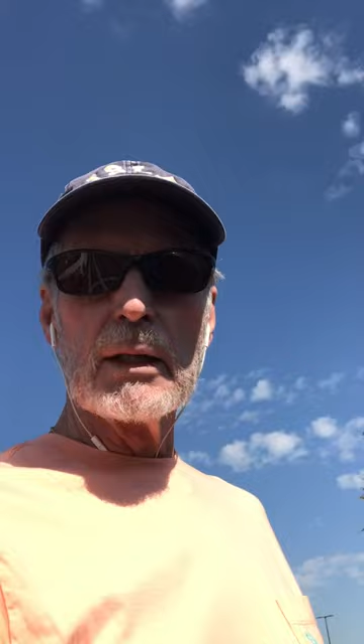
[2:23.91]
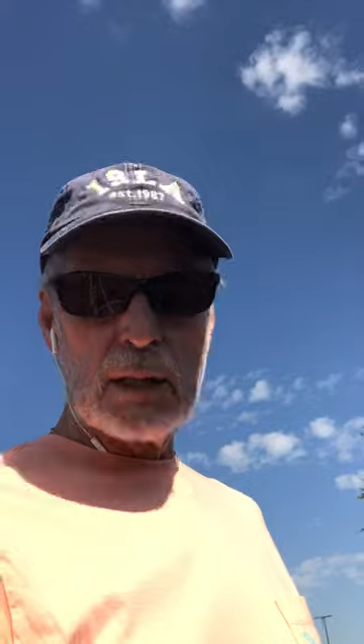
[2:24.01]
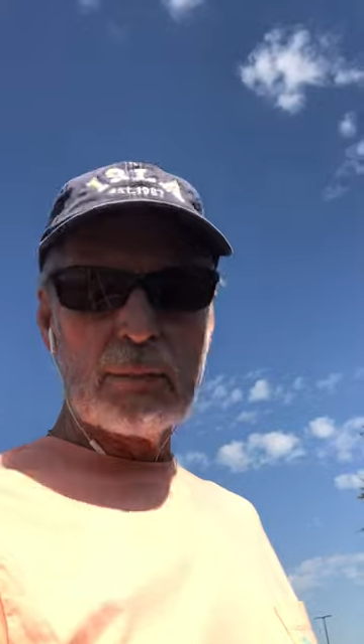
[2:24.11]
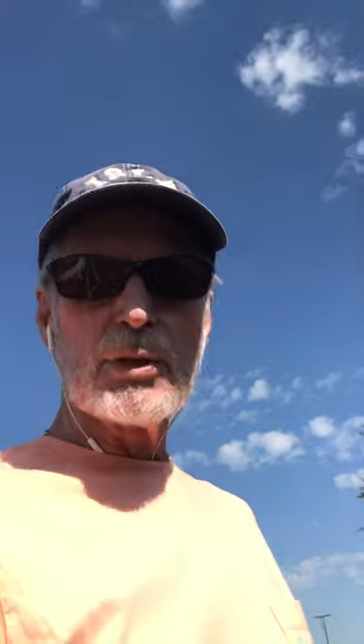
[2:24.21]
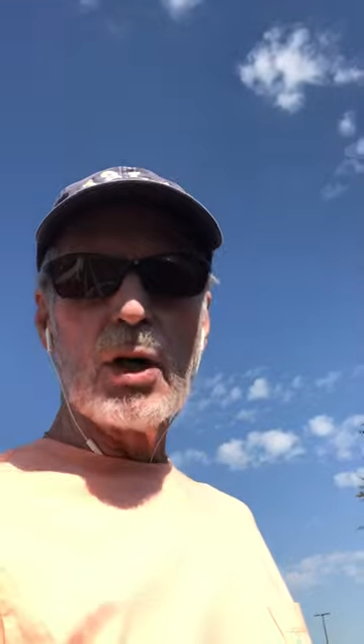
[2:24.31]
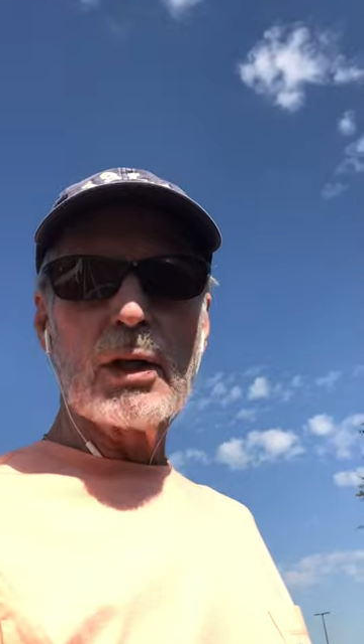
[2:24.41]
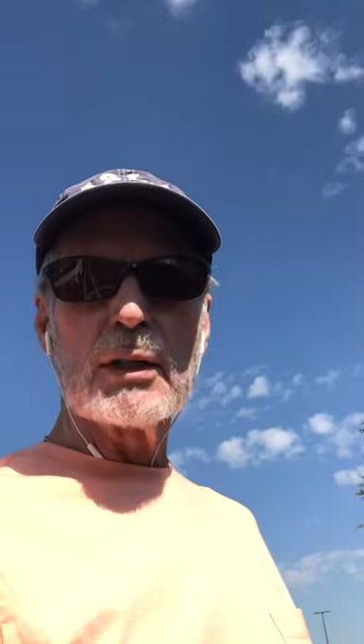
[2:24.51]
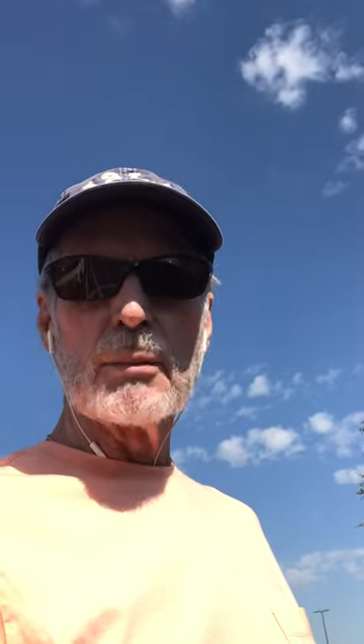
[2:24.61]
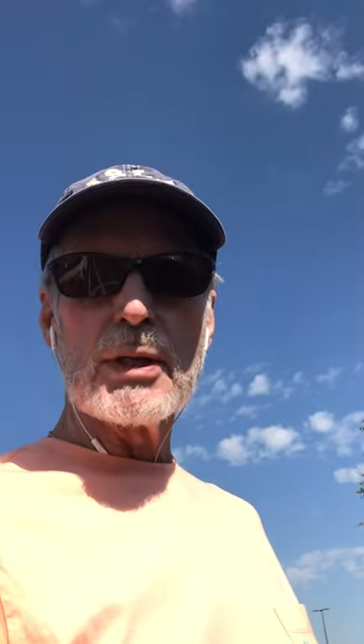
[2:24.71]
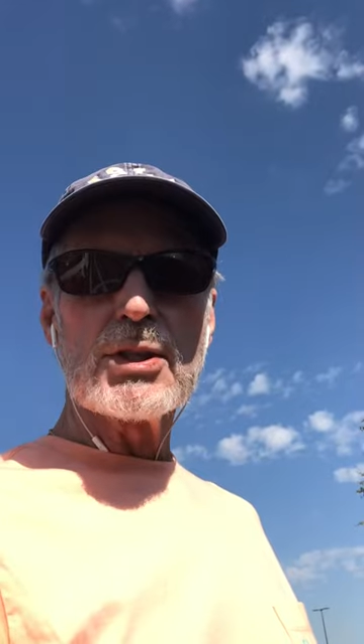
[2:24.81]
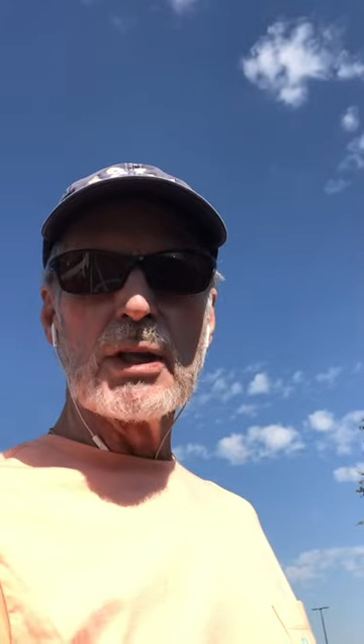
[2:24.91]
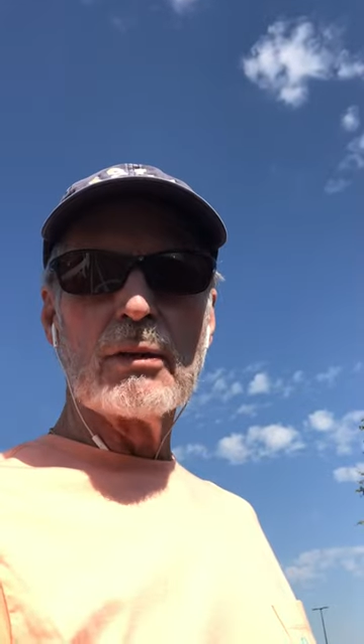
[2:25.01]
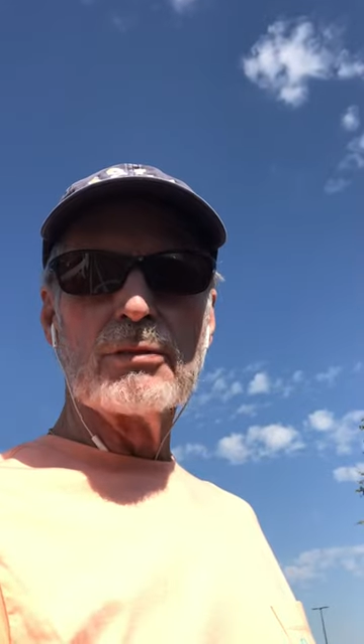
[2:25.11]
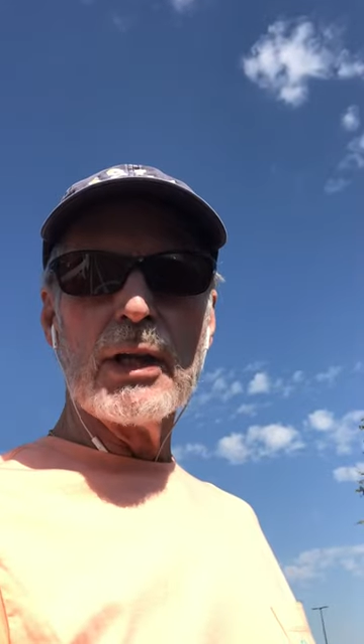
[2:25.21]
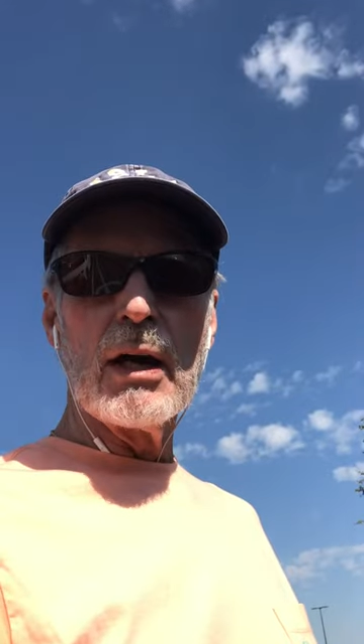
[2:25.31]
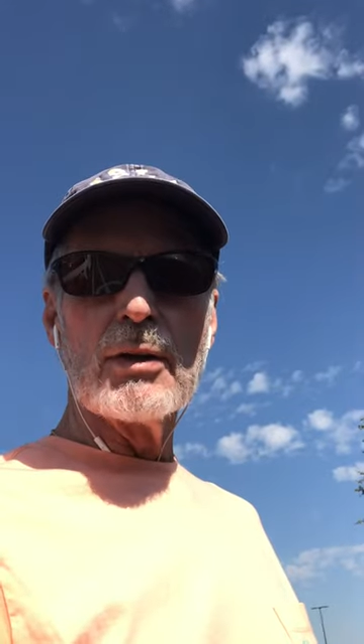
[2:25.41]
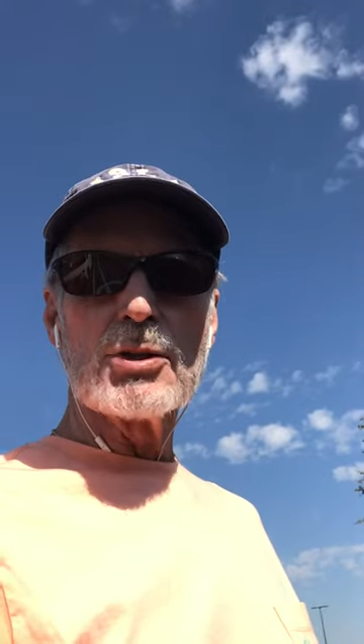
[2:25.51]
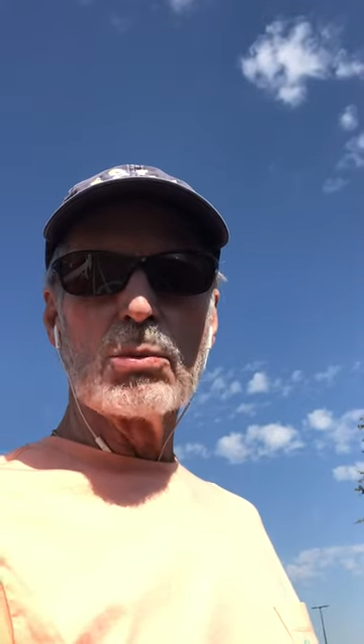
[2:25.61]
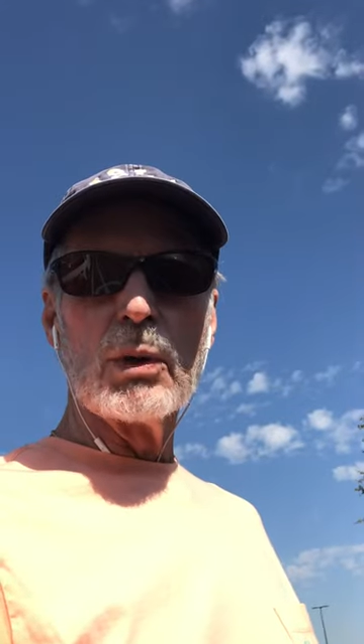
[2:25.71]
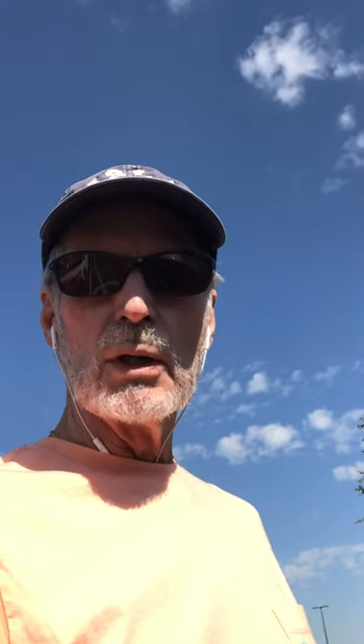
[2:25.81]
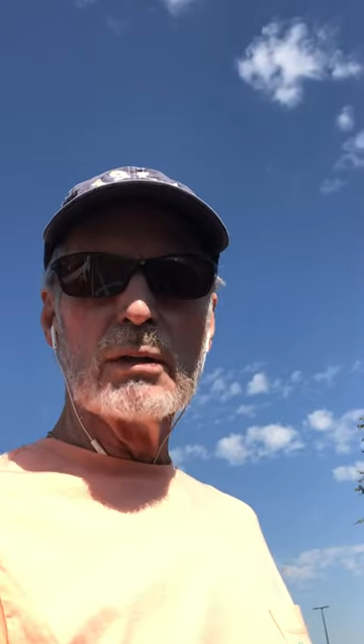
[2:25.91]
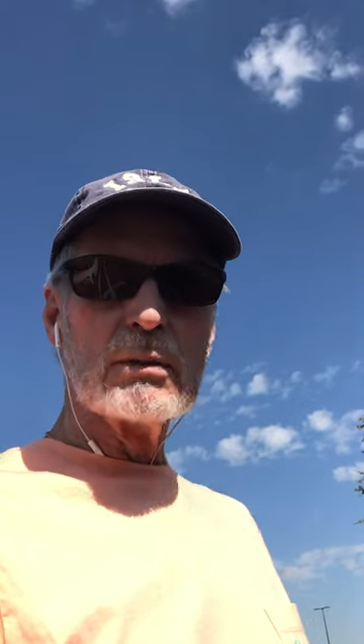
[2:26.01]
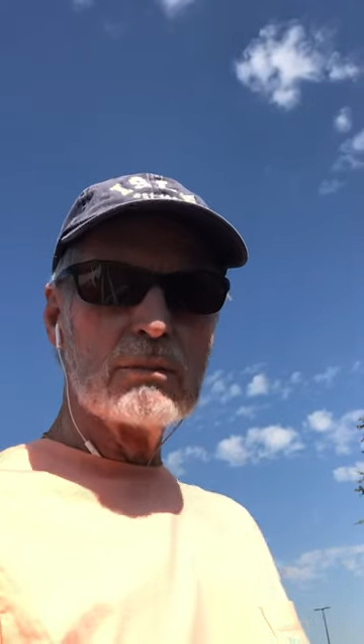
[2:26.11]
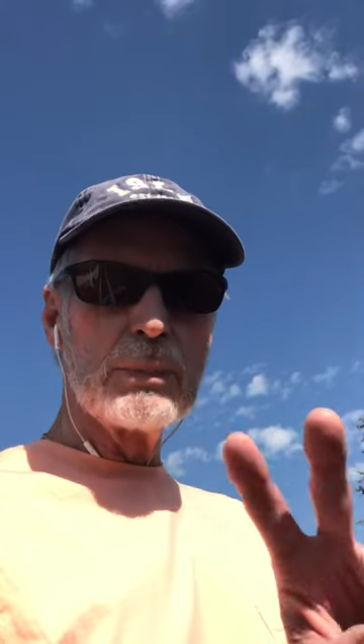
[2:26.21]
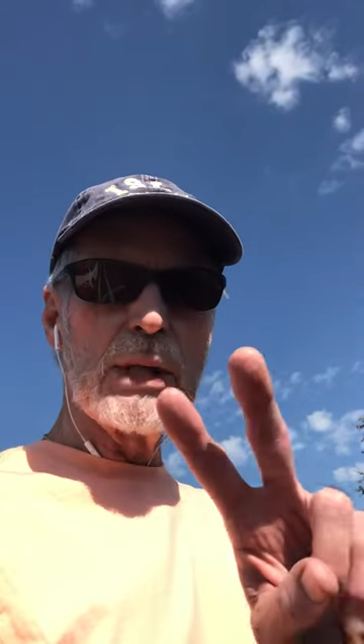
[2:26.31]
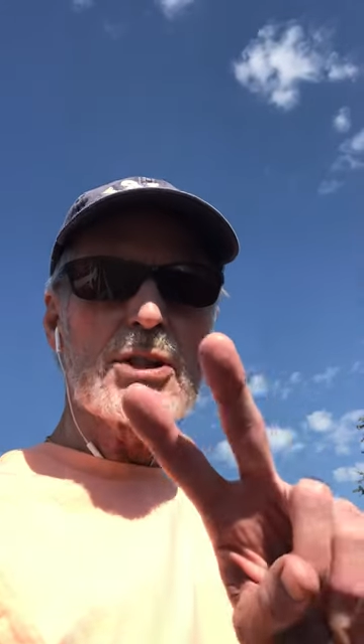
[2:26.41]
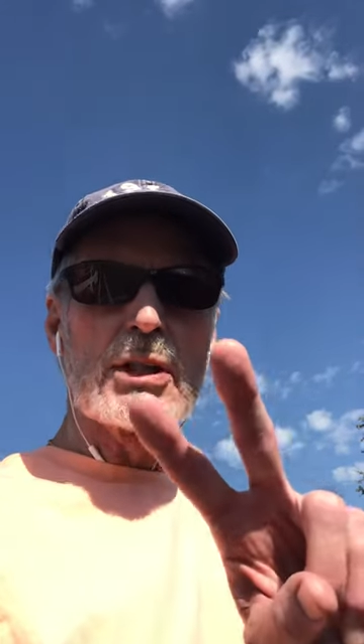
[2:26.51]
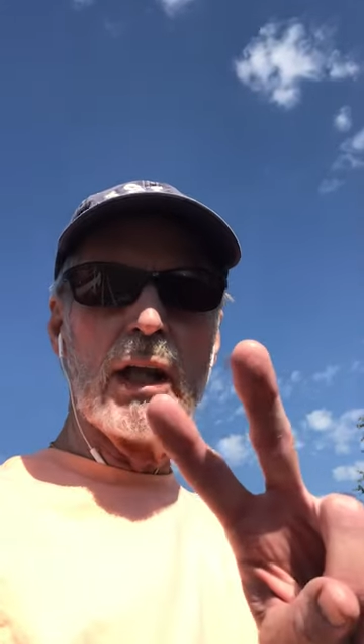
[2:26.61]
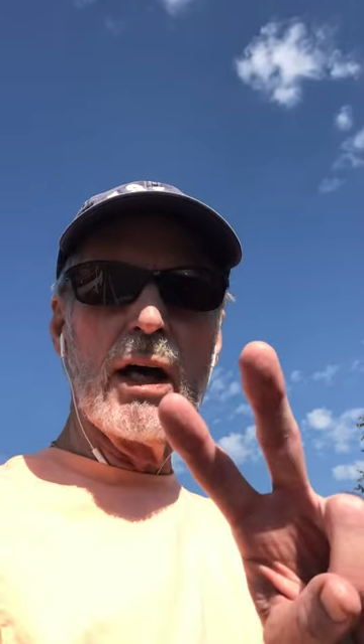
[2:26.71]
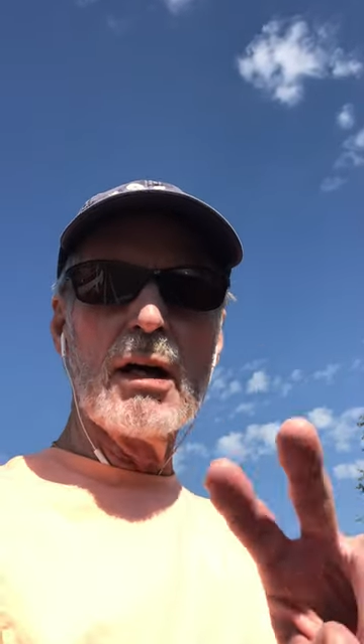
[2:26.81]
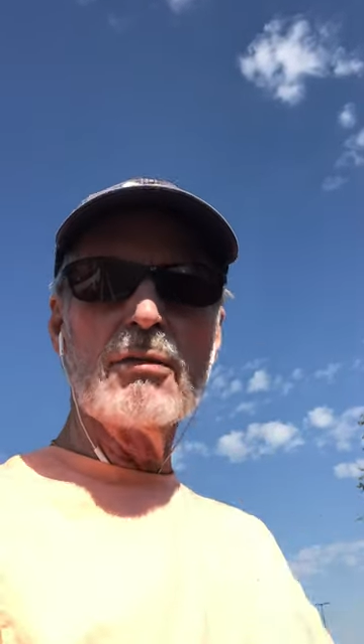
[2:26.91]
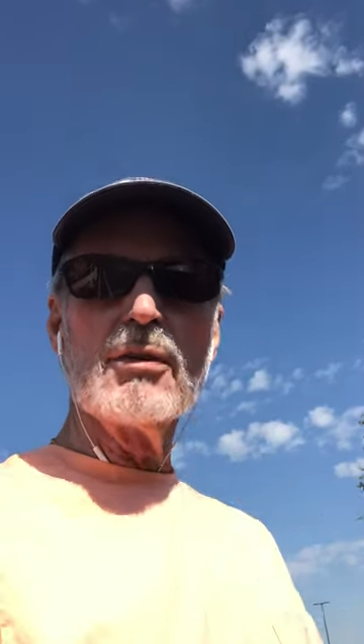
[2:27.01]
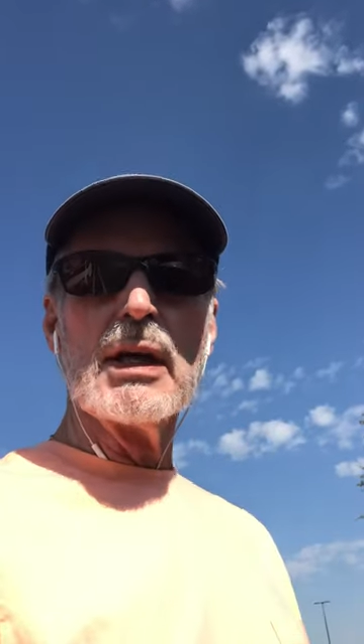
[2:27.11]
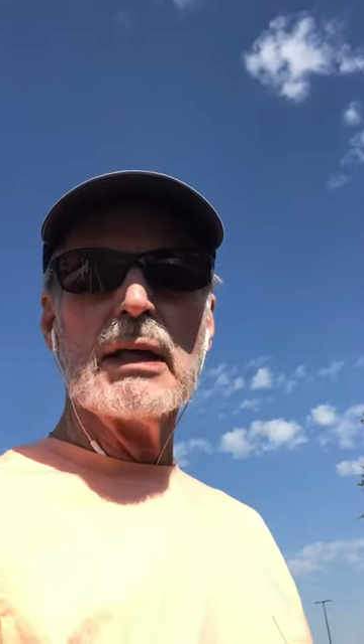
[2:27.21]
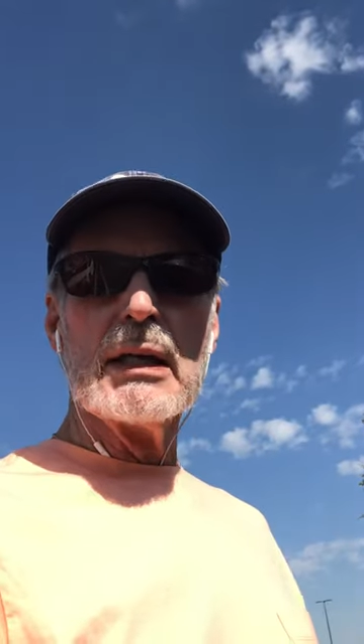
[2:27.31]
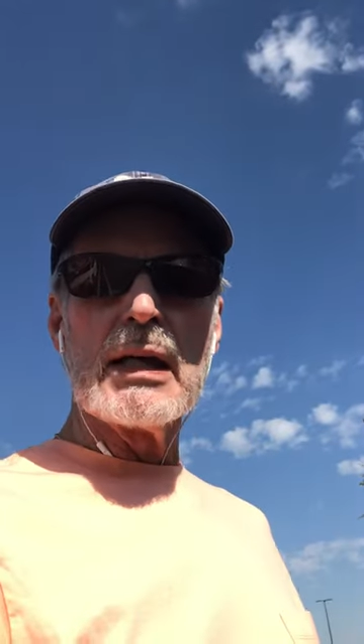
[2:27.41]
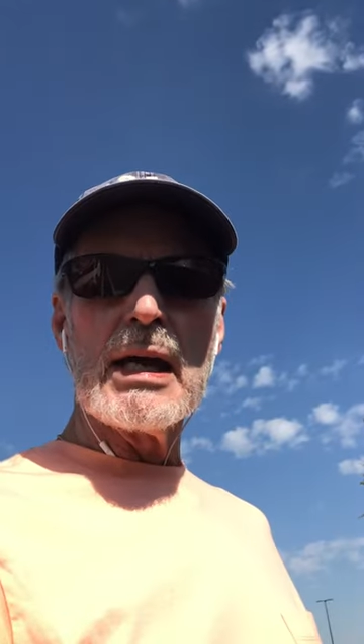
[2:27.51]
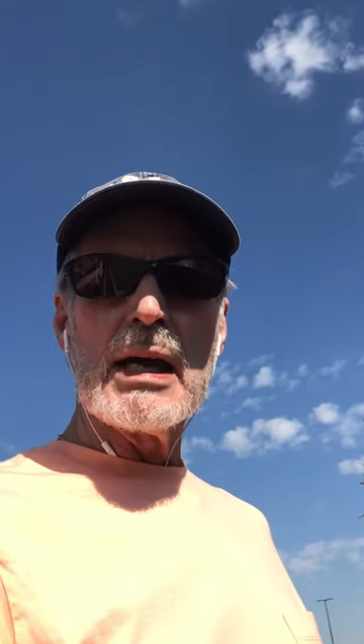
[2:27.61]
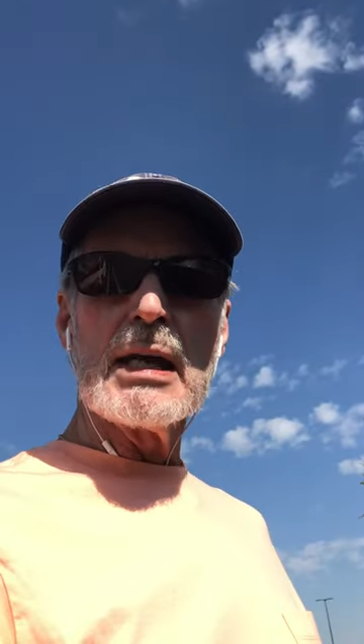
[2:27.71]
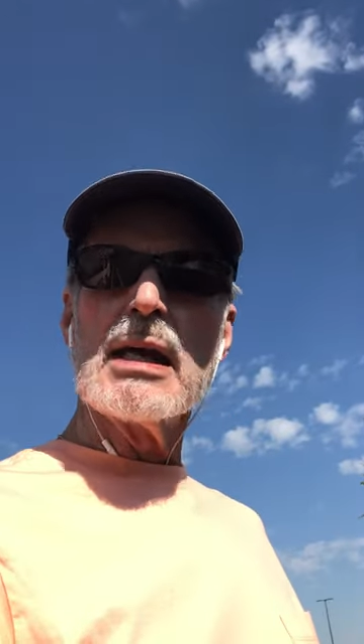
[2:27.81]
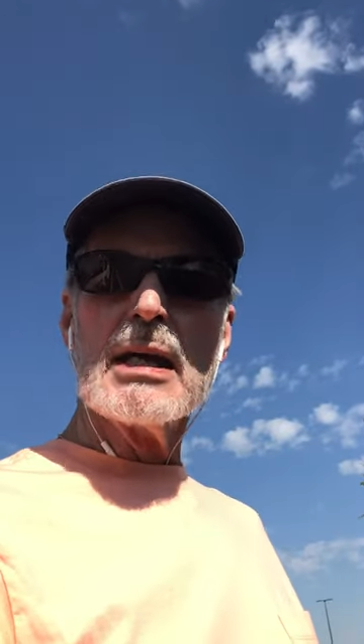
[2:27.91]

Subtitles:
And I'm talking to myself now as well. Peace and love, and